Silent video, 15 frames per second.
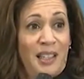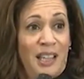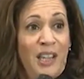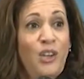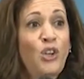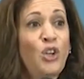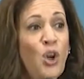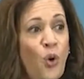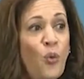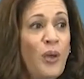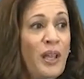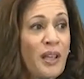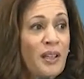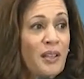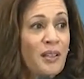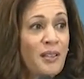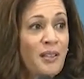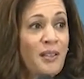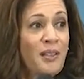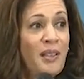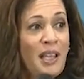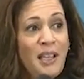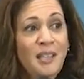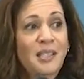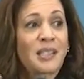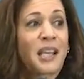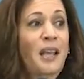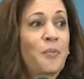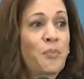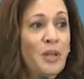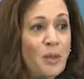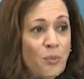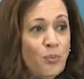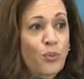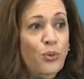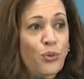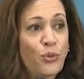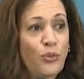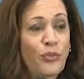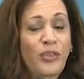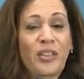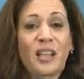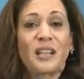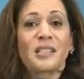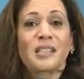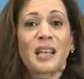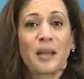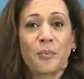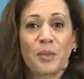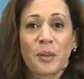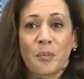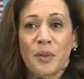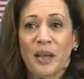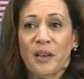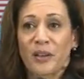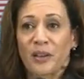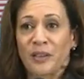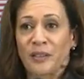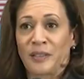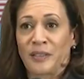in knowing things can be improved, things can be better.